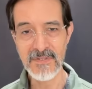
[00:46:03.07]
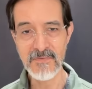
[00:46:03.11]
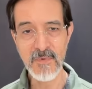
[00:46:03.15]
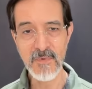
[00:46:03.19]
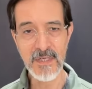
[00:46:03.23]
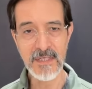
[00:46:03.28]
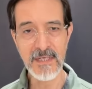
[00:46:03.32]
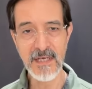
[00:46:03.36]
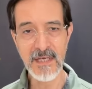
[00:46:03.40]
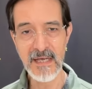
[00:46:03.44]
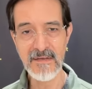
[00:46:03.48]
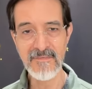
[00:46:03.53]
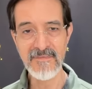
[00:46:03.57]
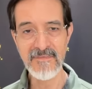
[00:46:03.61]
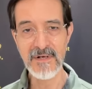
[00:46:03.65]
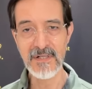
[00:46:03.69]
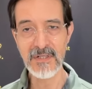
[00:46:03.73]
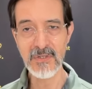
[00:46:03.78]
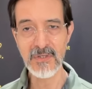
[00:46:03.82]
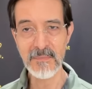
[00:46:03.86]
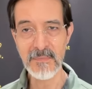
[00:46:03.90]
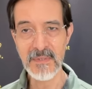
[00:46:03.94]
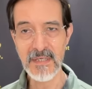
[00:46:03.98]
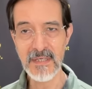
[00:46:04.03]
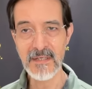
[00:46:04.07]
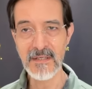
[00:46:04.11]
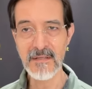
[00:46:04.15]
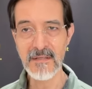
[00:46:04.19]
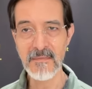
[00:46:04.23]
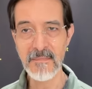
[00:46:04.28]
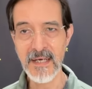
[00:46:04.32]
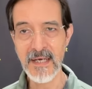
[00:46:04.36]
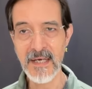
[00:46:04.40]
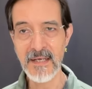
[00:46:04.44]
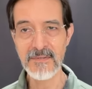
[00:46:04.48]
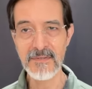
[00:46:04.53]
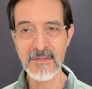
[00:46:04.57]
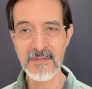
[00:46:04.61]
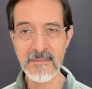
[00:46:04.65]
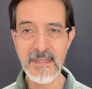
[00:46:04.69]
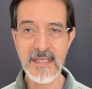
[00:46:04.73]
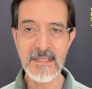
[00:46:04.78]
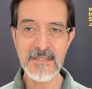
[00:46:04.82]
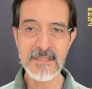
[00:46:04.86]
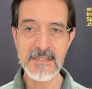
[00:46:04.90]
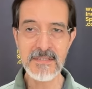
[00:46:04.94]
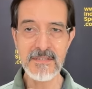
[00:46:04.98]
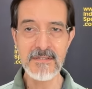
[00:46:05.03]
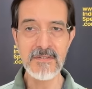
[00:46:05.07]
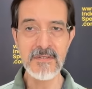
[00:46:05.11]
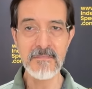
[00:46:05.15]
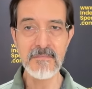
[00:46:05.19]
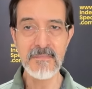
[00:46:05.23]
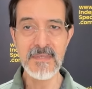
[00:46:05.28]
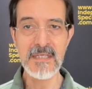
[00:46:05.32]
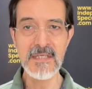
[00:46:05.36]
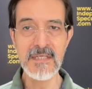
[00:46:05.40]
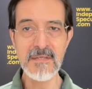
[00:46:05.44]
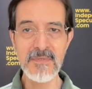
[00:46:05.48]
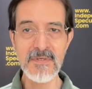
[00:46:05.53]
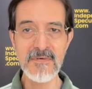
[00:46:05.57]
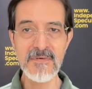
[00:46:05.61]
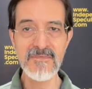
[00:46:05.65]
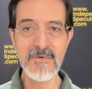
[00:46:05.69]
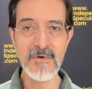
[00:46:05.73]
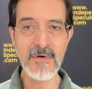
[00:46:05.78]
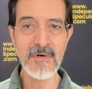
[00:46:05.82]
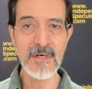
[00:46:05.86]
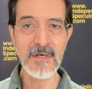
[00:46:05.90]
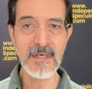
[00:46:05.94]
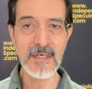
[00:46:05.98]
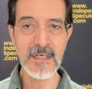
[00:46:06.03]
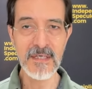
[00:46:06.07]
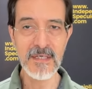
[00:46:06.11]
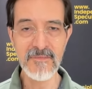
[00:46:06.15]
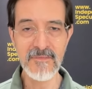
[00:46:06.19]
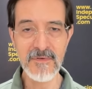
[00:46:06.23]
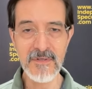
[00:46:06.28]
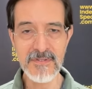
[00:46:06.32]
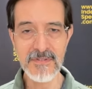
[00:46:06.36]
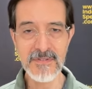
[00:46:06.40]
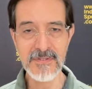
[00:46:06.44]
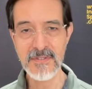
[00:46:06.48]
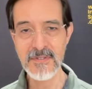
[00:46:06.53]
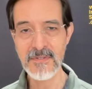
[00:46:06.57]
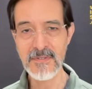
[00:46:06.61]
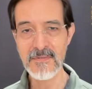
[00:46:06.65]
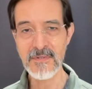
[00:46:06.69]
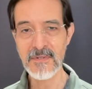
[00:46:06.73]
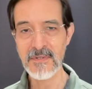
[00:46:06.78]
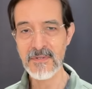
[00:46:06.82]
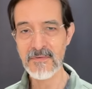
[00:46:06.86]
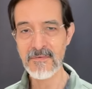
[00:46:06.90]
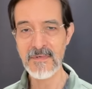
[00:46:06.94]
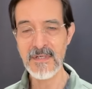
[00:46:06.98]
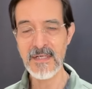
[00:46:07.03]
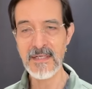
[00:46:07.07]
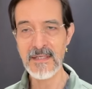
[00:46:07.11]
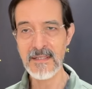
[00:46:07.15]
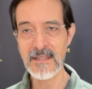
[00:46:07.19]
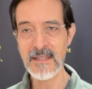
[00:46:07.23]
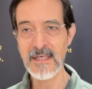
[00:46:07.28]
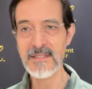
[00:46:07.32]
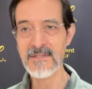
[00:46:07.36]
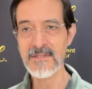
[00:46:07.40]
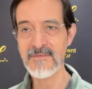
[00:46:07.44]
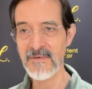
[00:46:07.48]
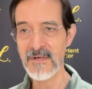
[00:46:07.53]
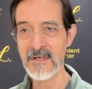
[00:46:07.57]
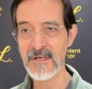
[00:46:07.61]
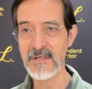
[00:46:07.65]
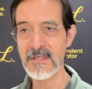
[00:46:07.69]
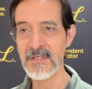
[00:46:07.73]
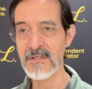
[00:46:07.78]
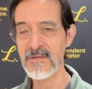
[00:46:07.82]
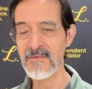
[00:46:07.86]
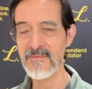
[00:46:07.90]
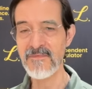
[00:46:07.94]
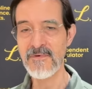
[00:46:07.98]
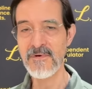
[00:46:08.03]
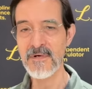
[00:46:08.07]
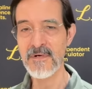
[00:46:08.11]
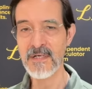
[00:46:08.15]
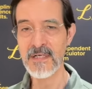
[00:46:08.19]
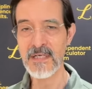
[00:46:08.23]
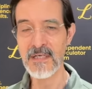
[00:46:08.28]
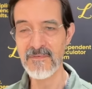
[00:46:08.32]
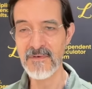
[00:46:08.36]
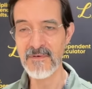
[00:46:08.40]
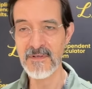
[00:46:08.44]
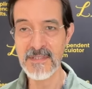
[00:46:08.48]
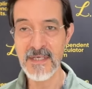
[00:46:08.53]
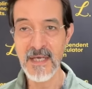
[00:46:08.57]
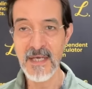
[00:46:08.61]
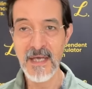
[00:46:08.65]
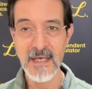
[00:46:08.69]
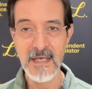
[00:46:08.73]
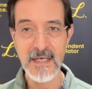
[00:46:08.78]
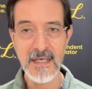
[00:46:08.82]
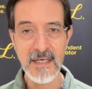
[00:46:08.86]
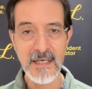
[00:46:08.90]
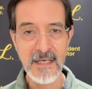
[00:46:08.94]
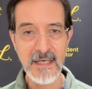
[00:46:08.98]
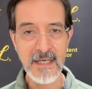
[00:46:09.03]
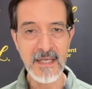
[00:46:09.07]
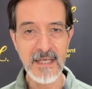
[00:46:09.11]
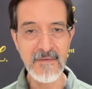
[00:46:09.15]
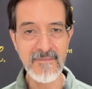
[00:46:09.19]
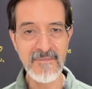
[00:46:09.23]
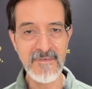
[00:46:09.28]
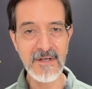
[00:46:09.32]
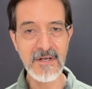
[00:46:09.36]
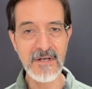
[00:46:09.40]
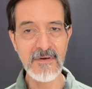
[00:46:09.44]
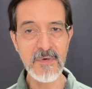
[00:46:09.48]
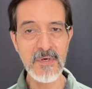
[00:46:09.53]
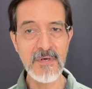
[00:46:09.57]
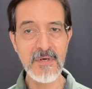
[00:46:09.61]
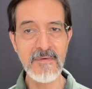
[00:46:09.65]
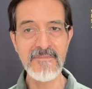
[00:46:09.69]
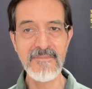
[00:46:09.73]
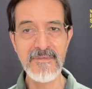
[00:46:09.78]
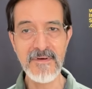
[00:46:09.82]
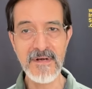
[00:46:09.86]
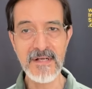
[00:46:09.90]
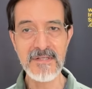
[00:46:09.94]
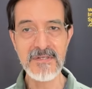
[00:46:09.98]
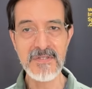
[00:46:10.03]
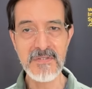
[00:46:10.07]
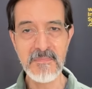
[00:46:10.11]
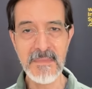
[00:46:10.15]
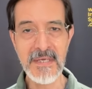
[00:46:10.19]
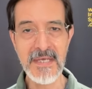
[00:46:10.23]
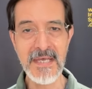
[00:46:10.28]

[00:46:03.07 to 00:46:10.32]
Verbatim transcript: one guy following me into the bathroom, that's you know medium euphoric. If it's two or three, that's very euphoric. If it's if a group follows me